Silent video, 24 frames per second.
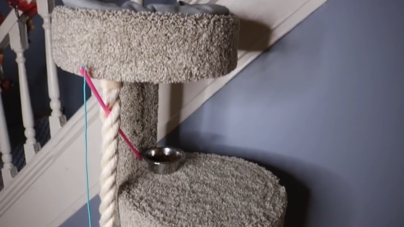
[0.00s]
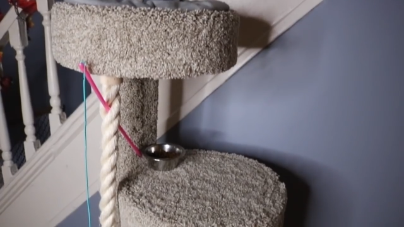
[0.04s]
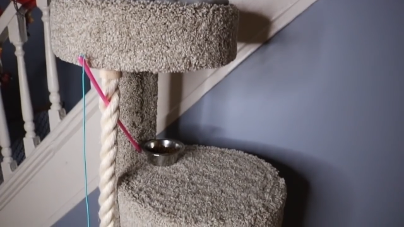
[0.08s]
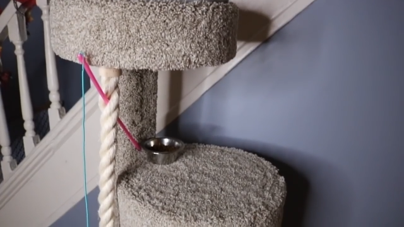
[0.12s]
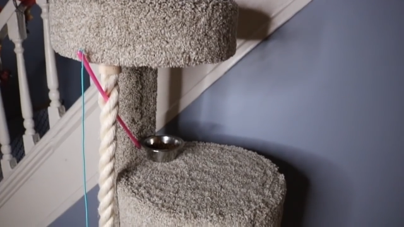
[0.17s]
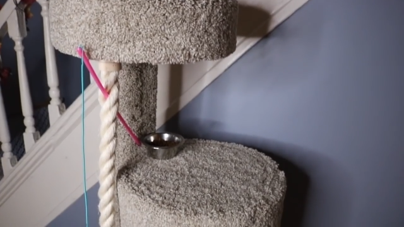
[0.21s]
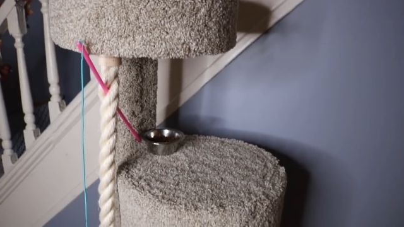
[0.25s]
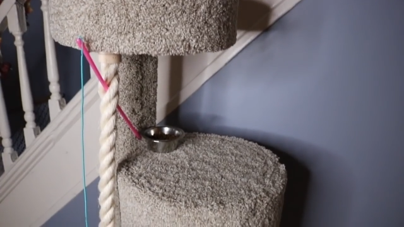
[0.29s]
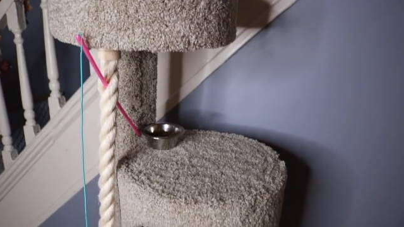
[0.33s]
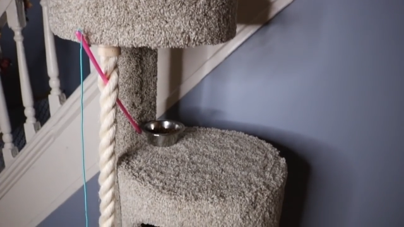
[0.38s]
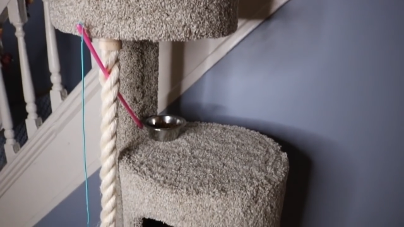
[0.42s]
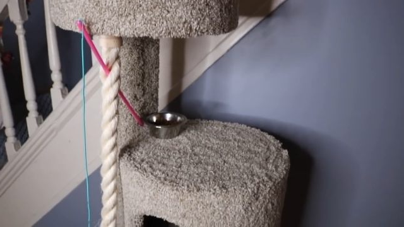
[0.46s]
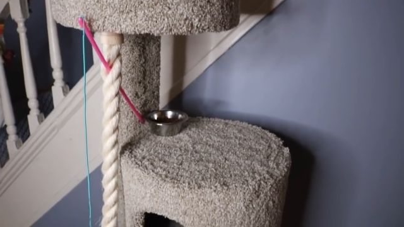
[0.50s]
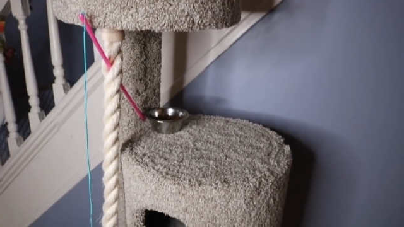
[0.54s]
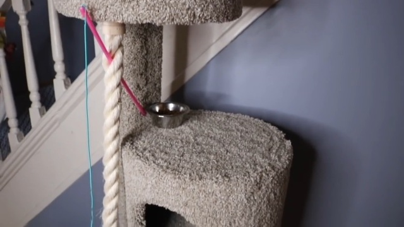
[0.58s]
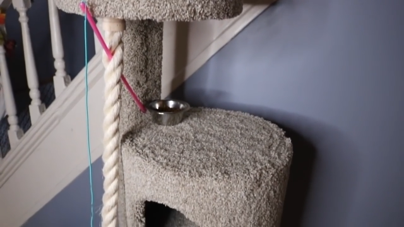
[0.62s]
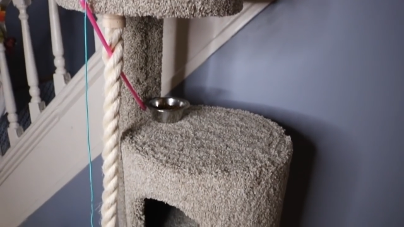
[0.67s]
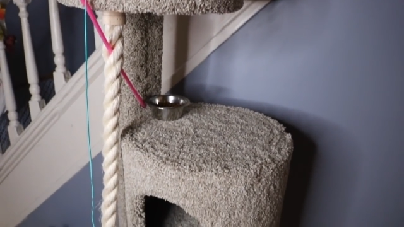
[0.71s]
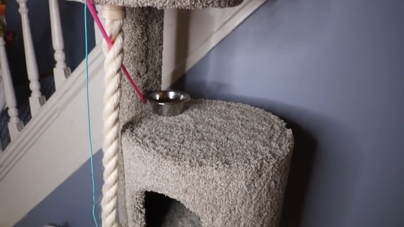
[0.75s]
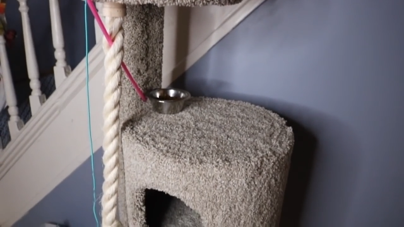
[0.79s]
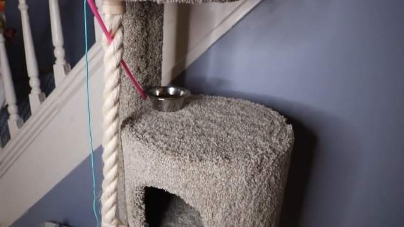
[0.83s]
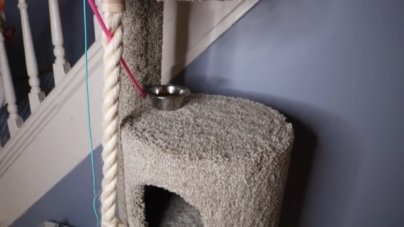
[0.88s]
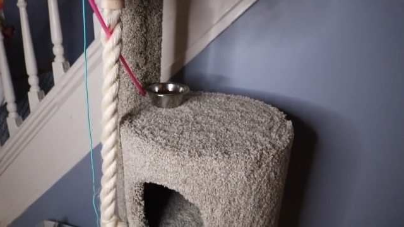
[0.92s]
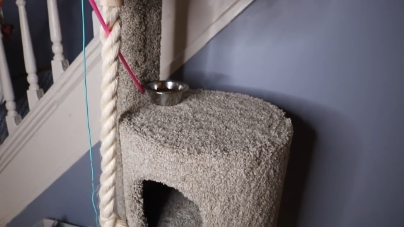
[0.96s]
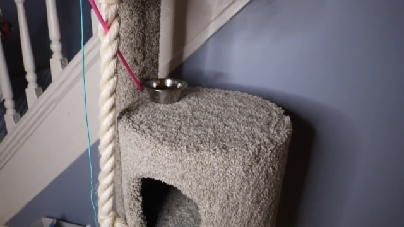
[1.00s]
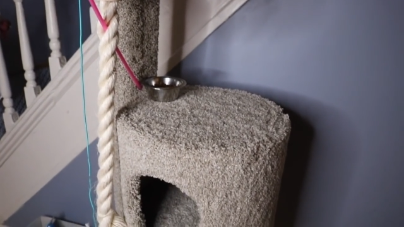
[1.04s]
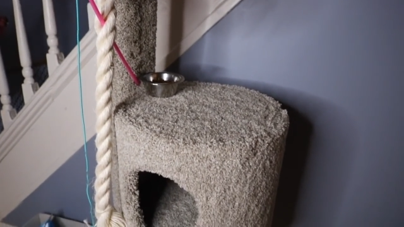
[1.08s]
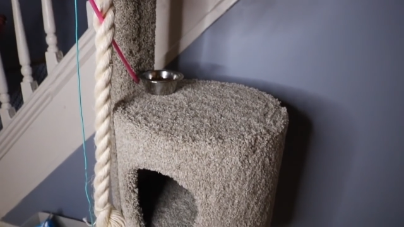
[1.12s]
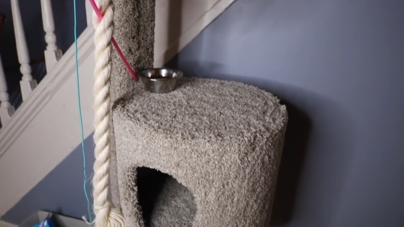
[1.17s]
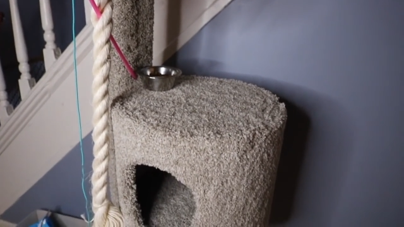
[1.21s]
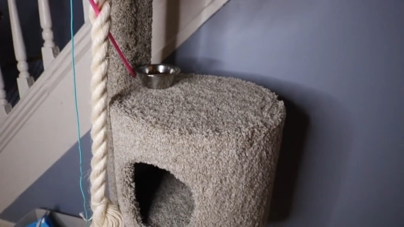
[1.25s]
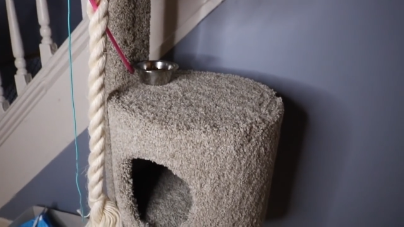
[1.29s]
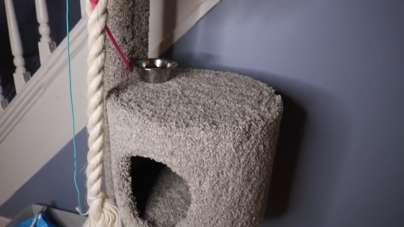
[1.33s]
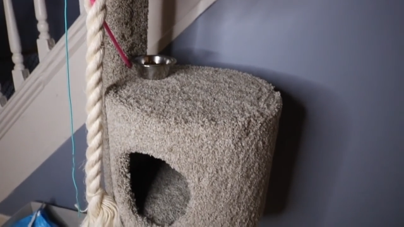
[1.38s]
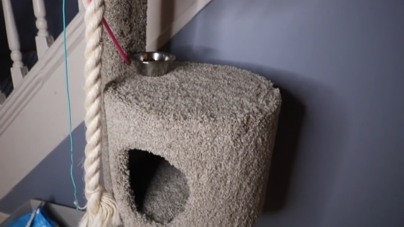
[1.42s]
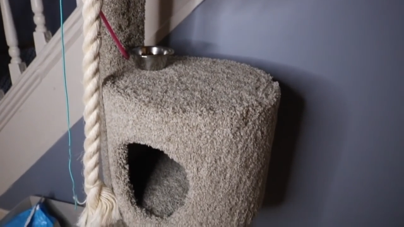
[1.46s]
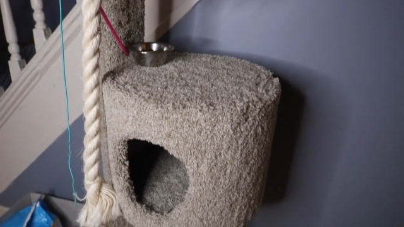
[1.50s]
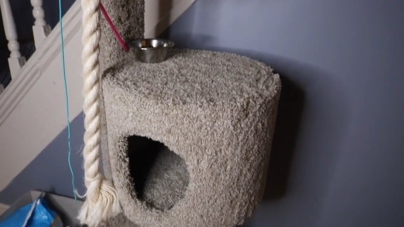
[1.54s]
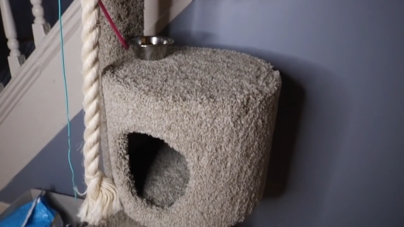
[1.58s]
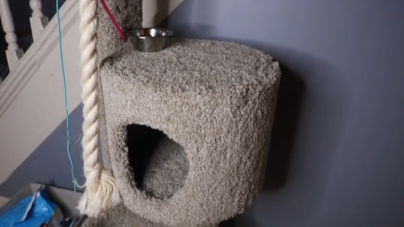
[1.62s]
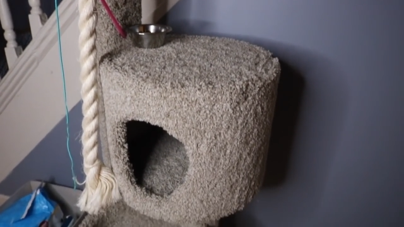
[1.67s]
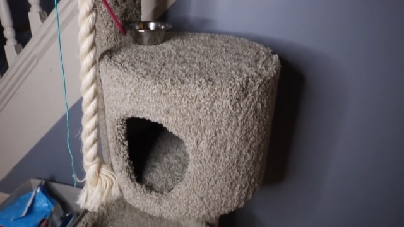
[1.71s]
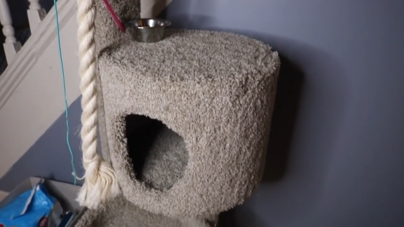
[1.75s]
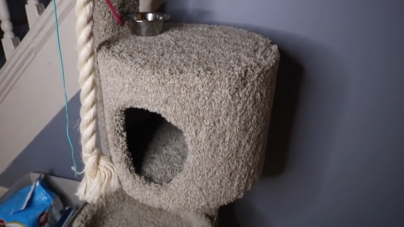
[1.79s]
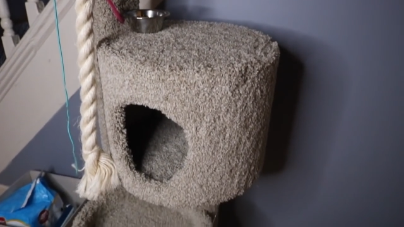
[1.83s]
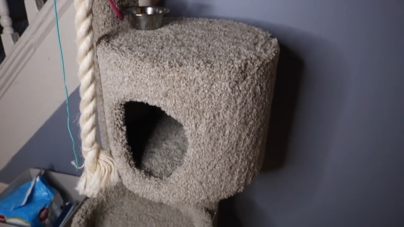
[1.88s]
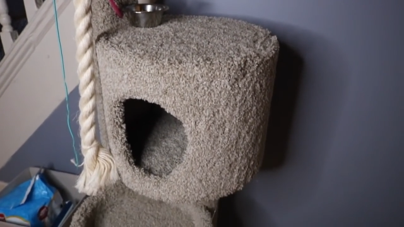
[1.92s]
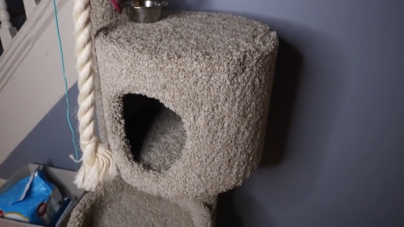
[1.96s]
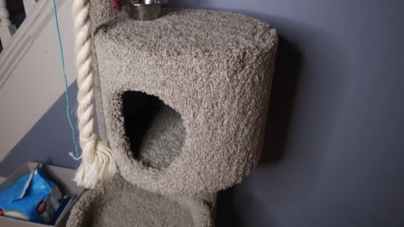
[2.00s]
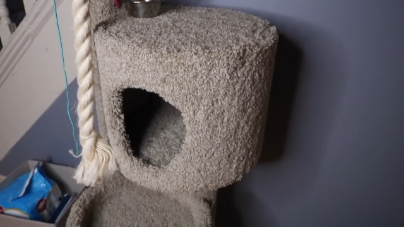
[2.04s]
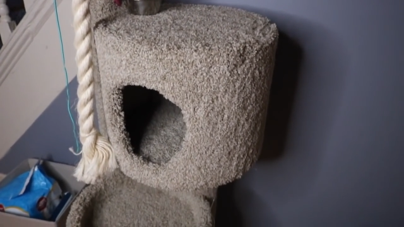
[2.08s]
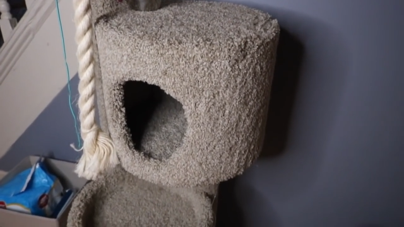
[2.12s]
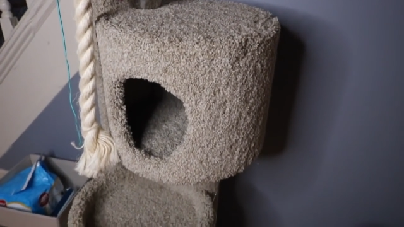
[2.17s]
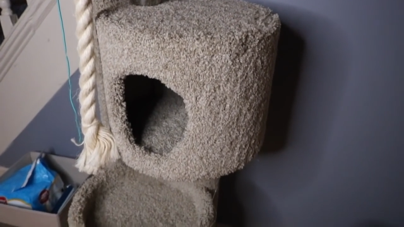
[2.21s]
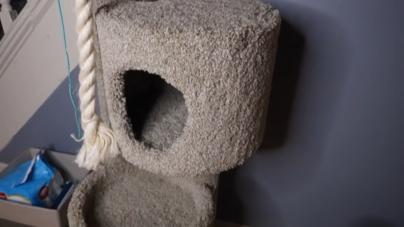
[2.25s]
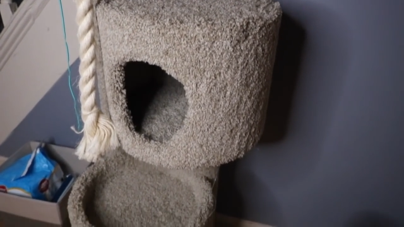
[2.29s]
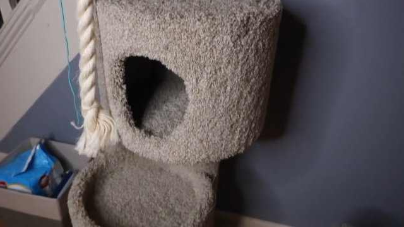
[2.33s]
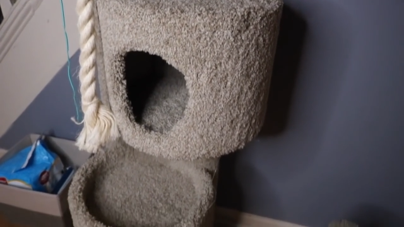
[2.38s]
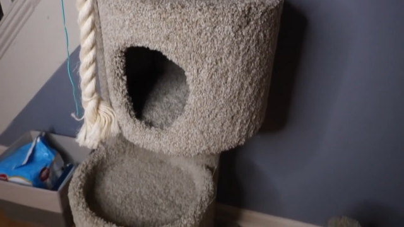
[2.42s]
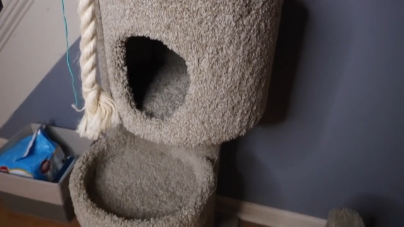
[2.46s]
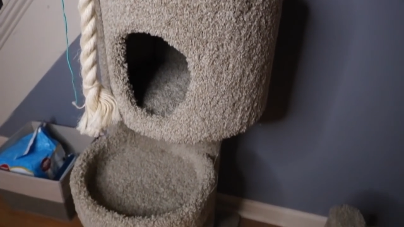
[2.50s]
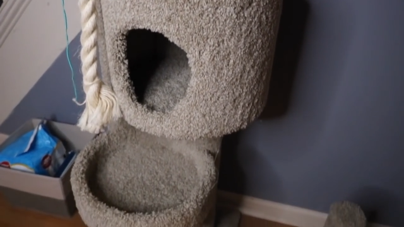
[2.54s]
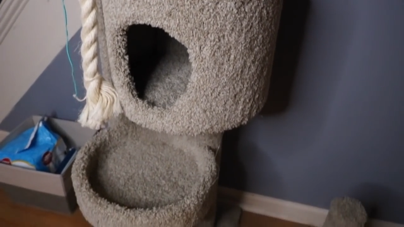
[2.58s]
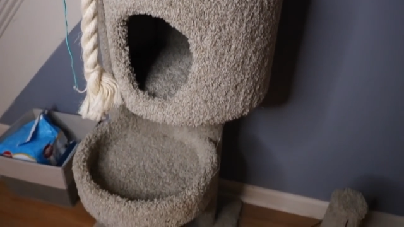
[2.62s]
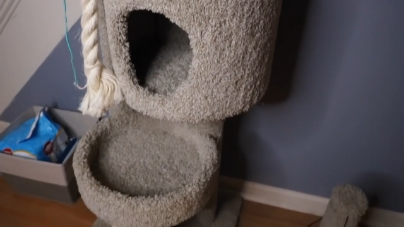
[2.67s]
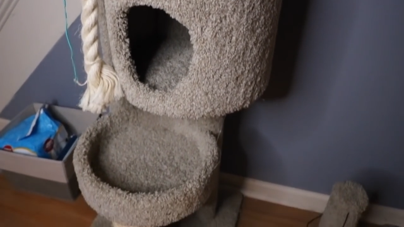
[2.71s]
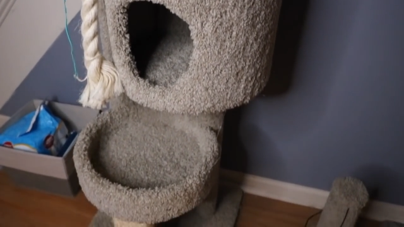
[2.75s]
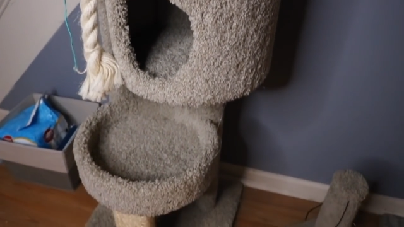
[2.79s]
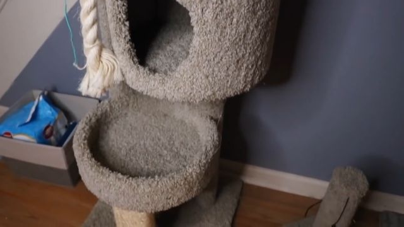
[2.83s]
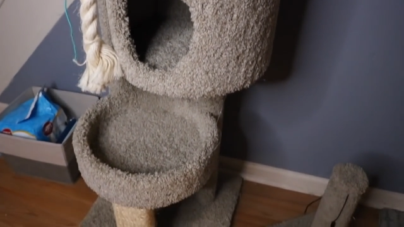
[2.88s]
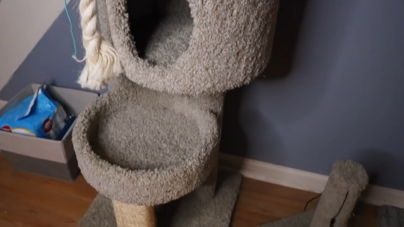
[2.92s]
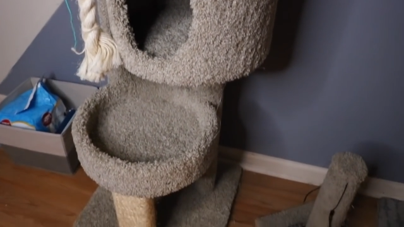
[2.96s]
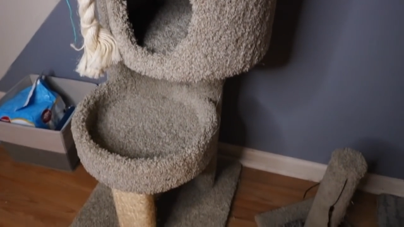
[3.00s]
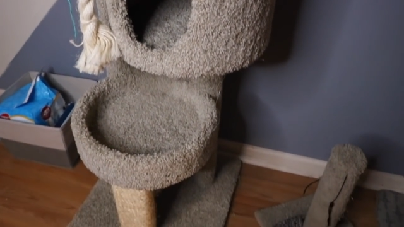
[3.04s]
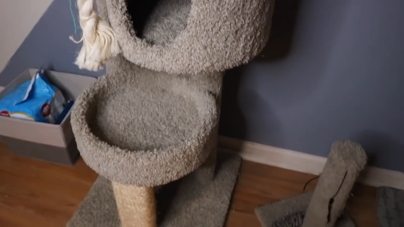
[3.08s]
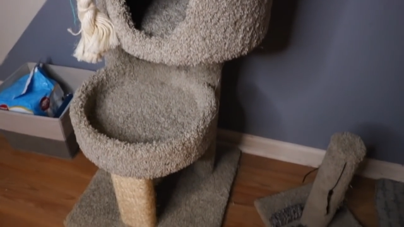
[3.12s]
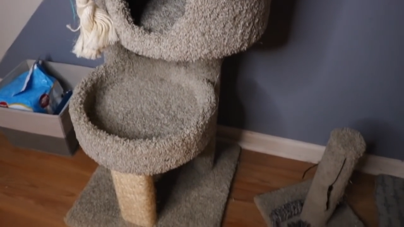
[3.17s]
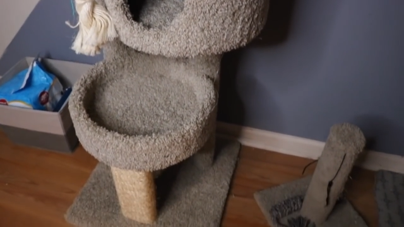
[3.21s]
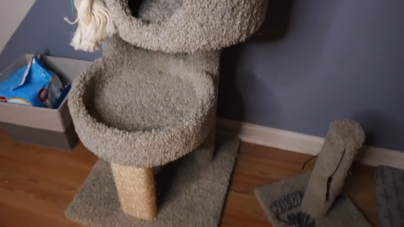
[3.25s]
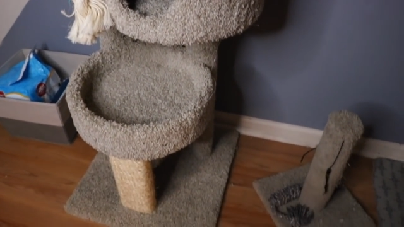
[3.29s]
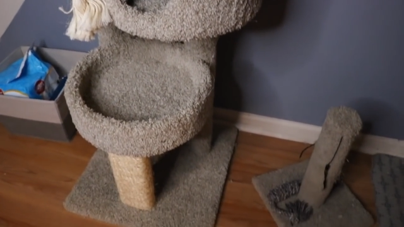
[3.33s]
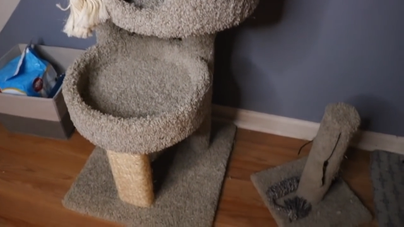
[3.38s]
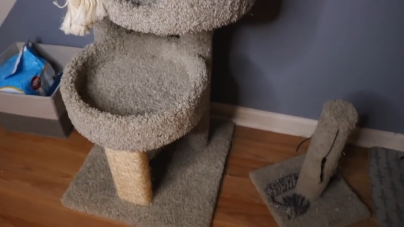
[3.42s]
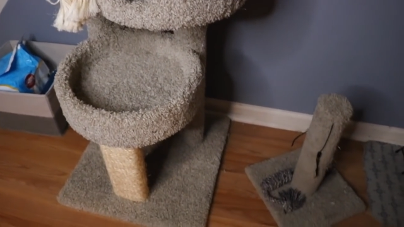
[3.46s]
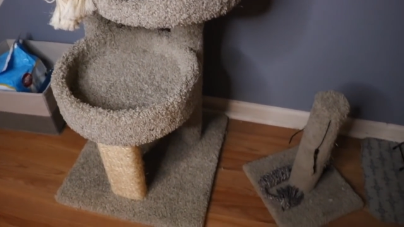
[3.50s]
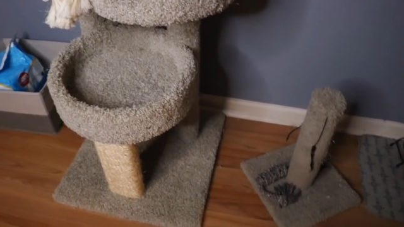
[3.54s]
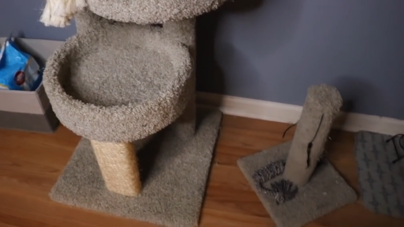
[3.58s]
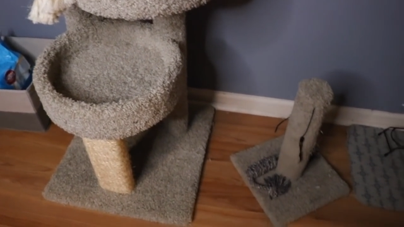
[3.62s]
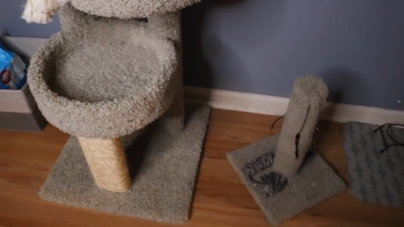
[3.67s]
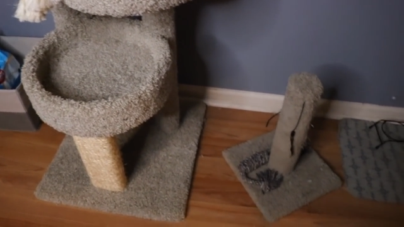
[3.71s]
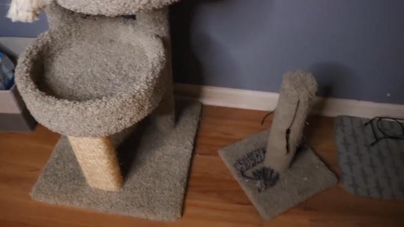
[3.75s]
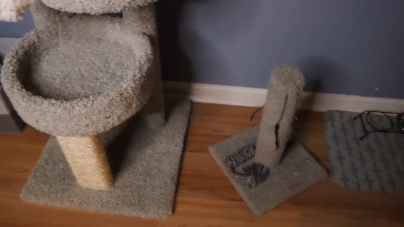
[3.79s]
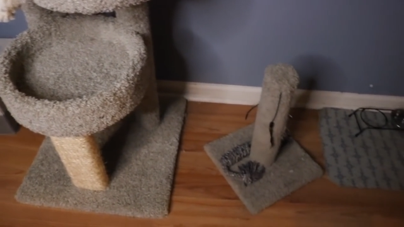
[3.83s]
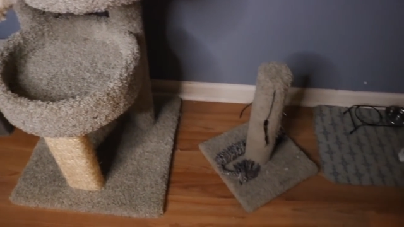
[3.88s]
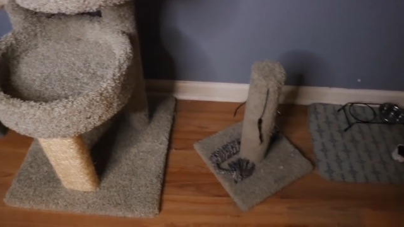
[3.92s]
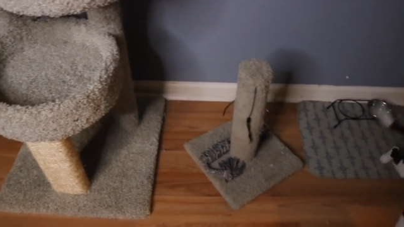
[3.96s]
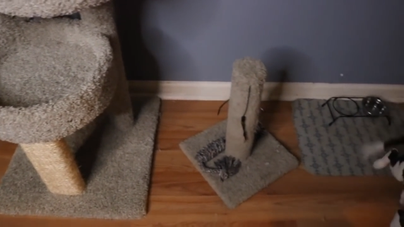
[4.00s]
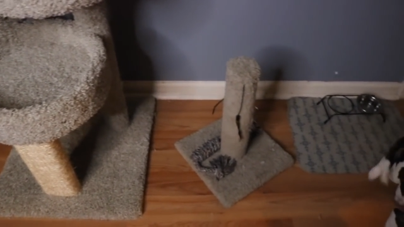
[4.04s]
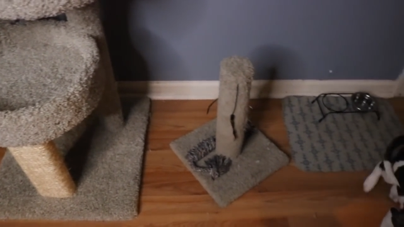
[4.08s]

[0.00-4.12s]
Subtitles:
Nobody's mouth can be seen.